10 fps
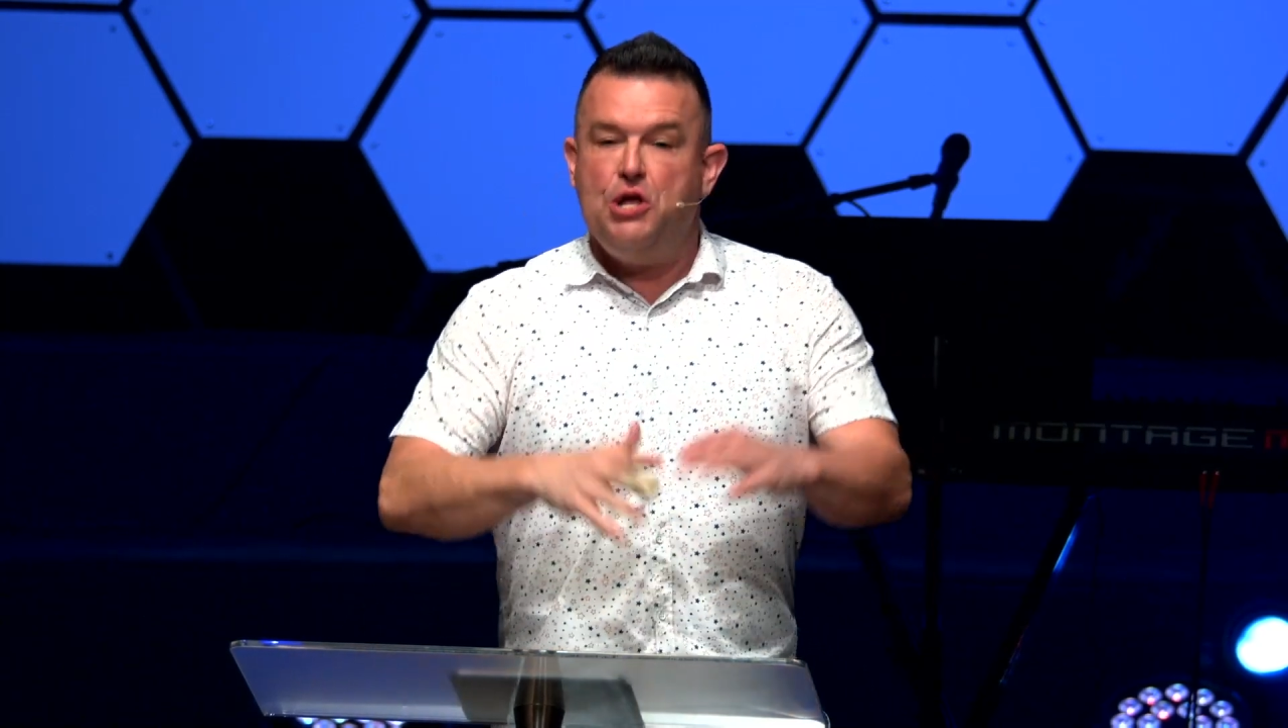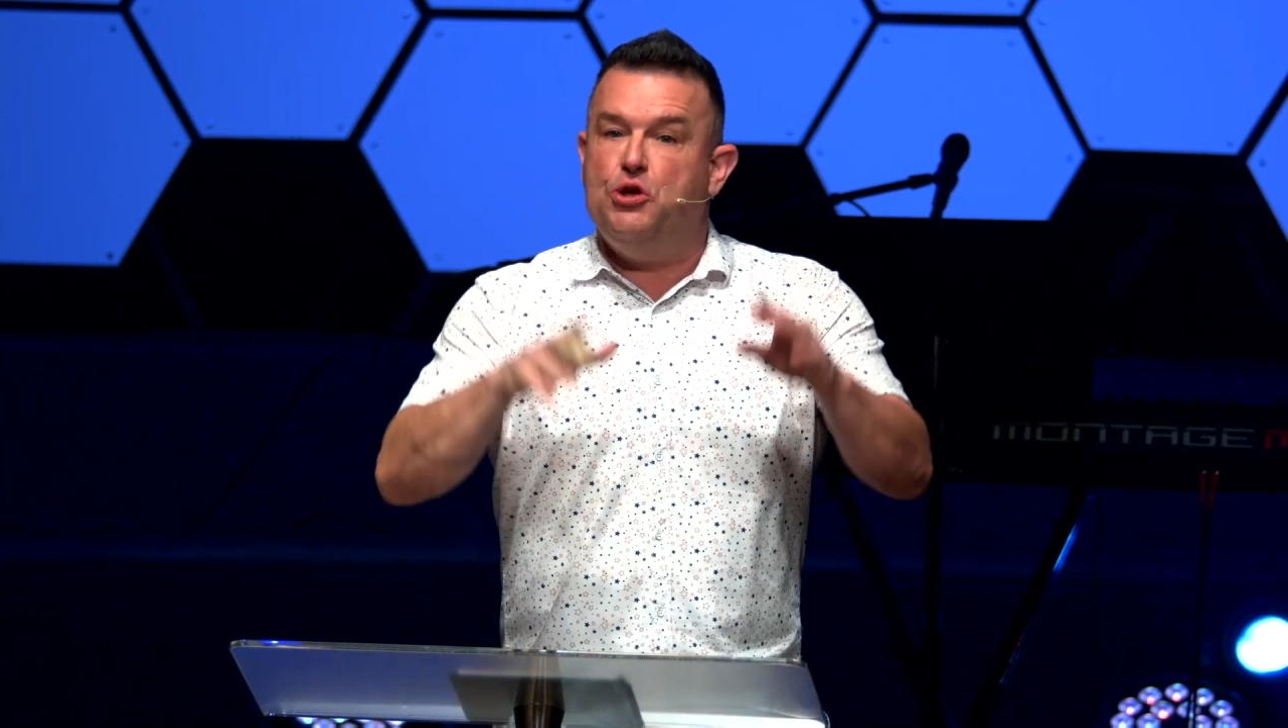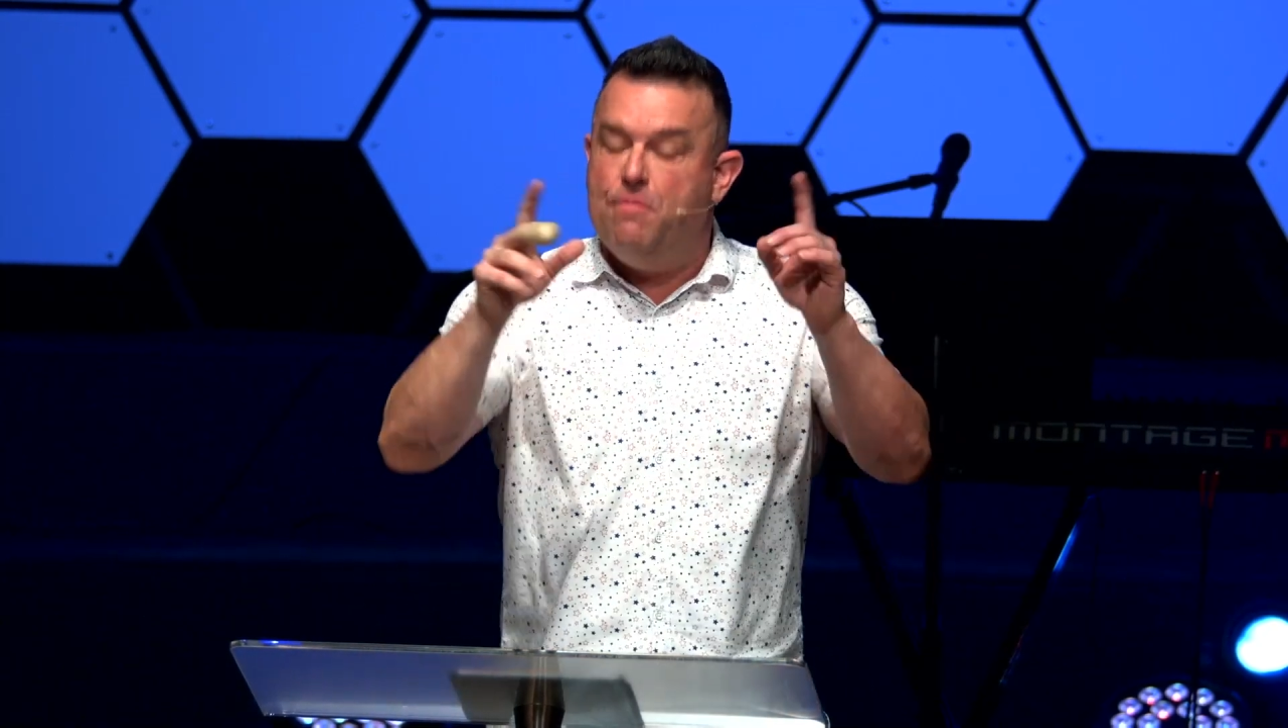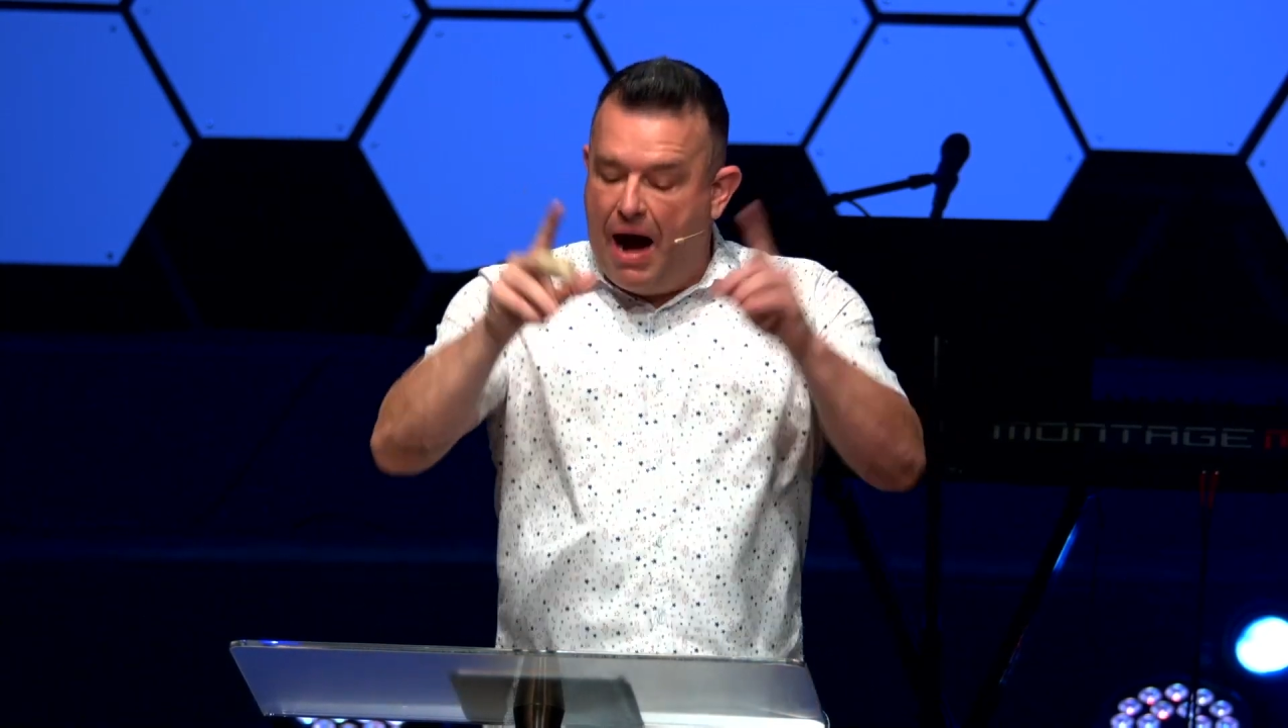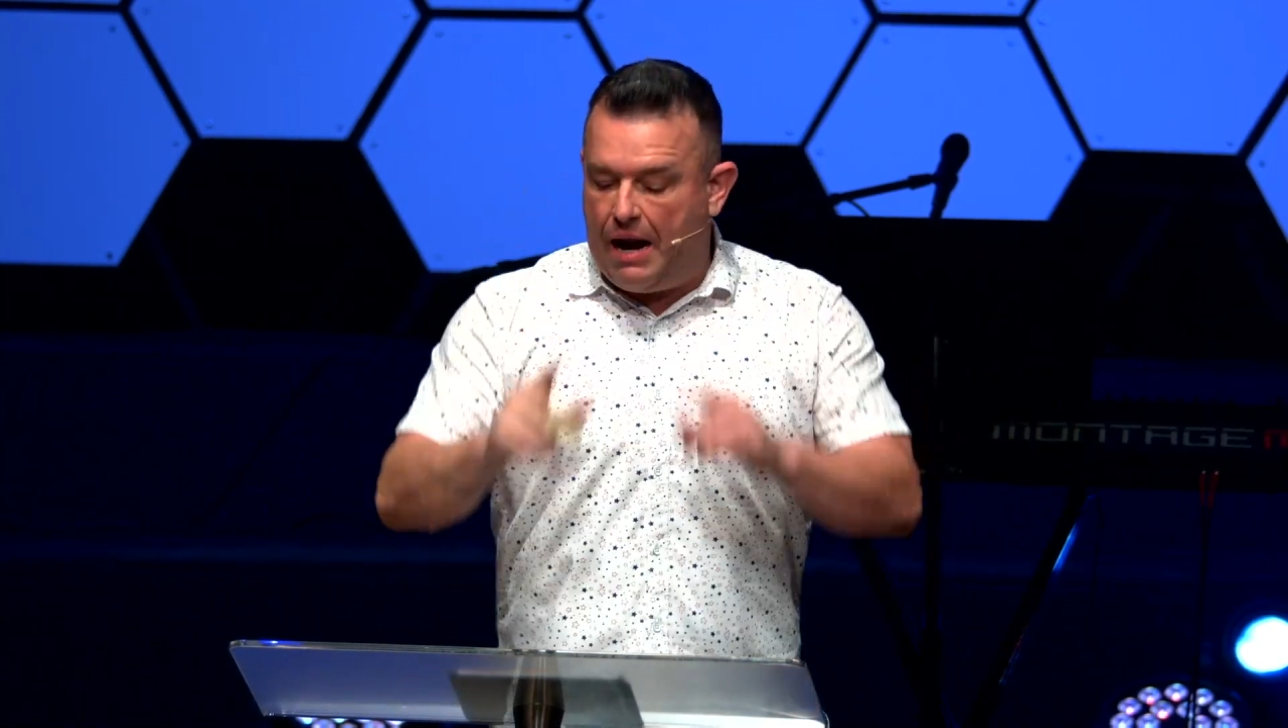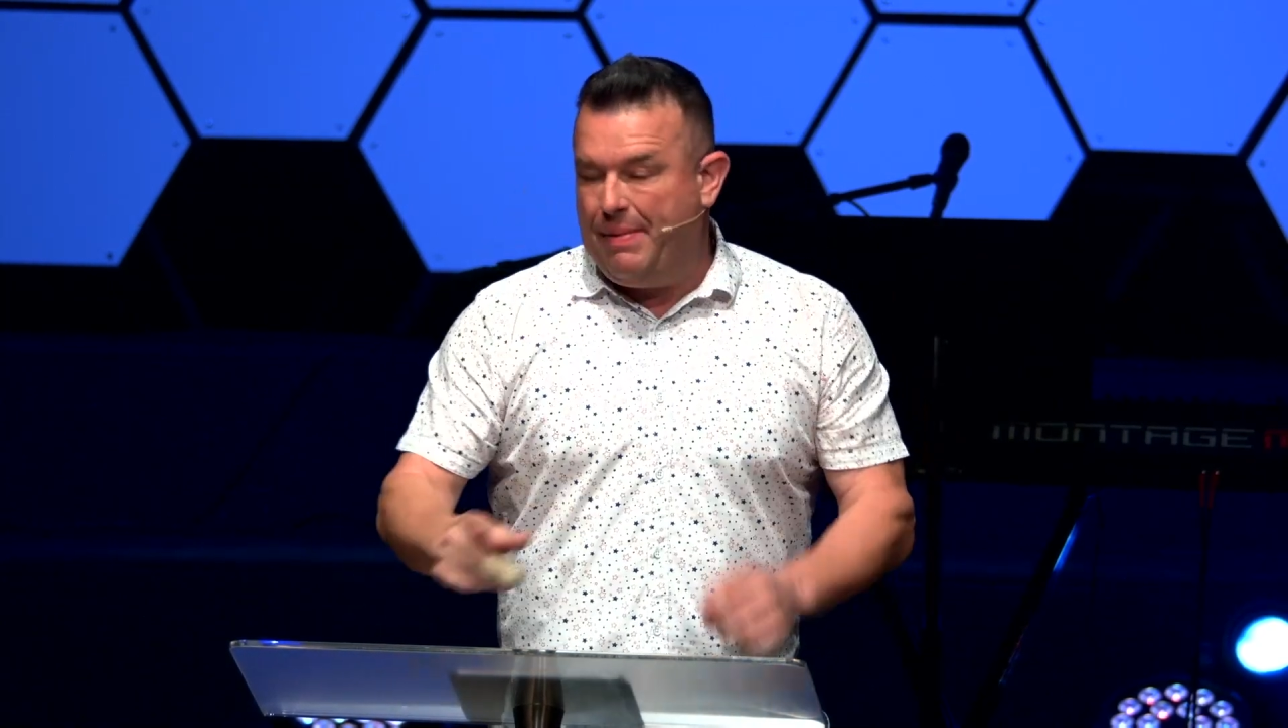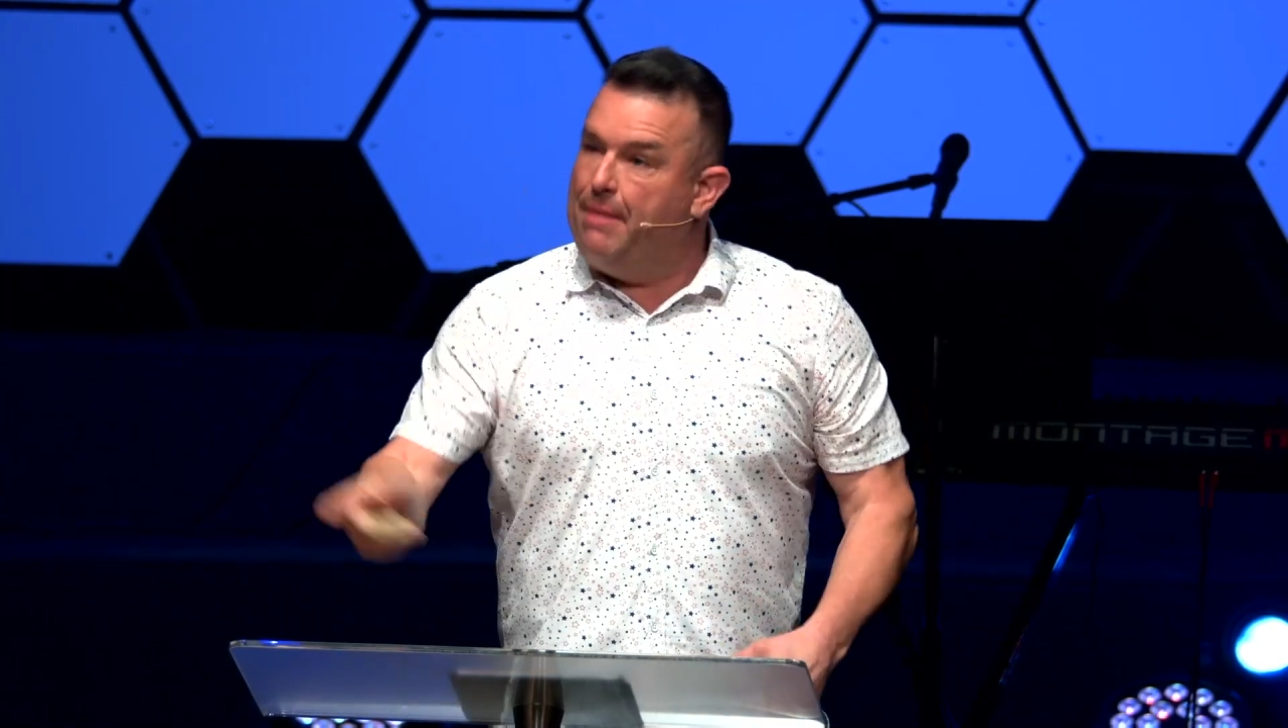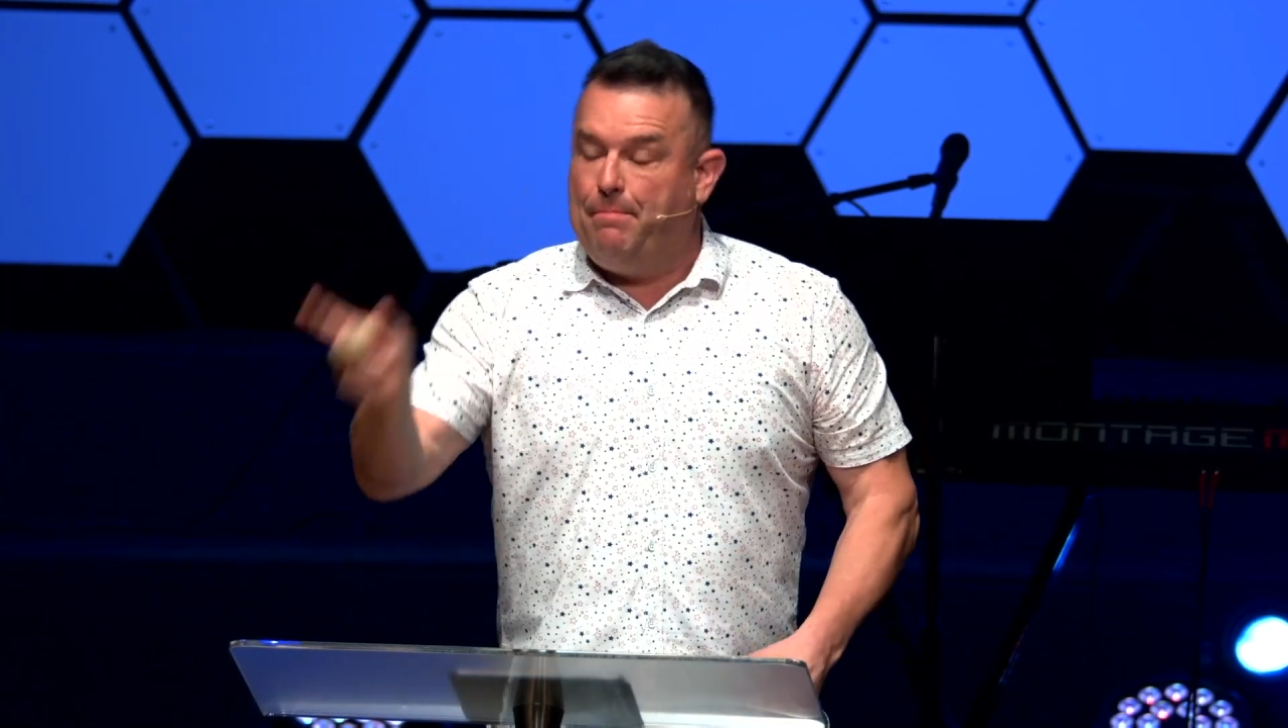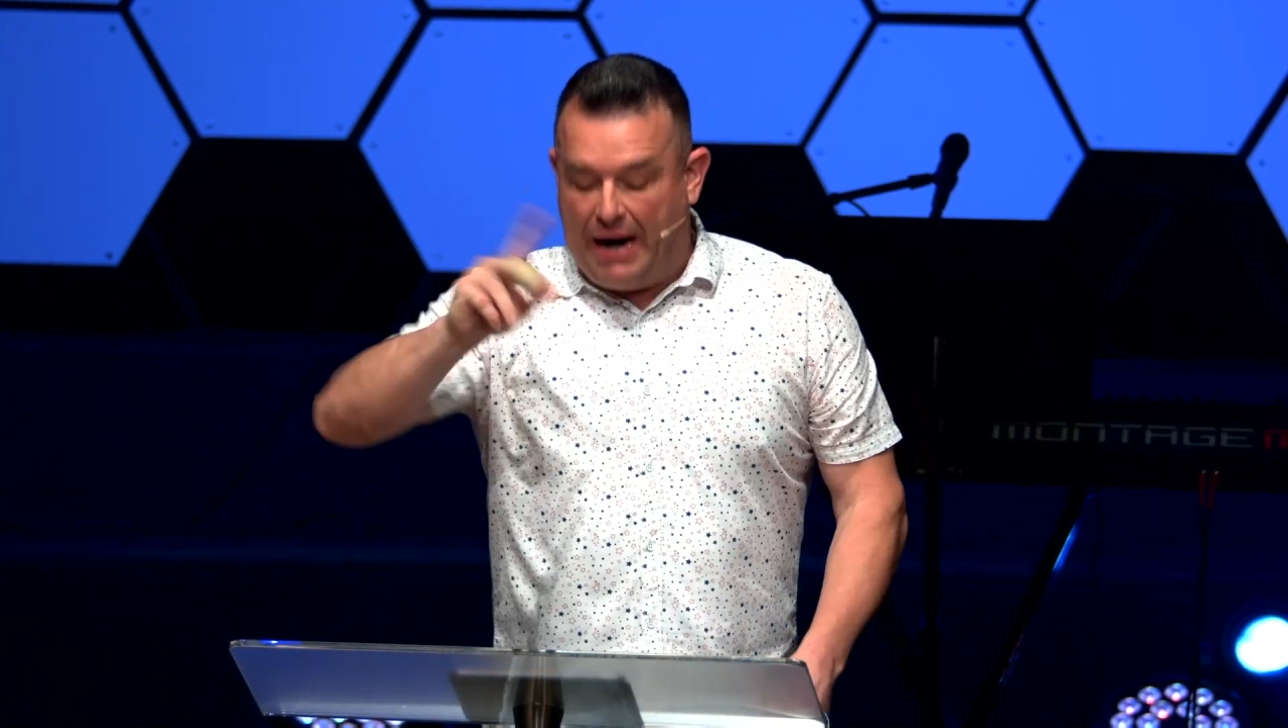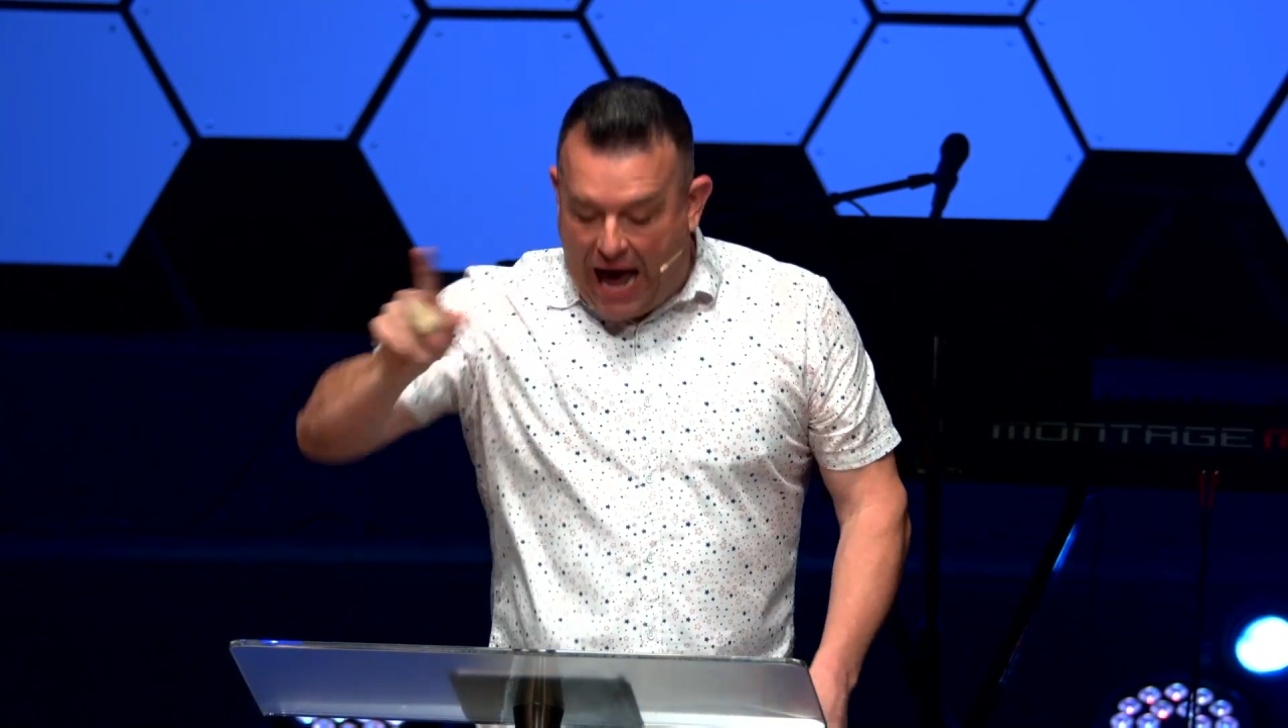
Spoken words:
You might have been,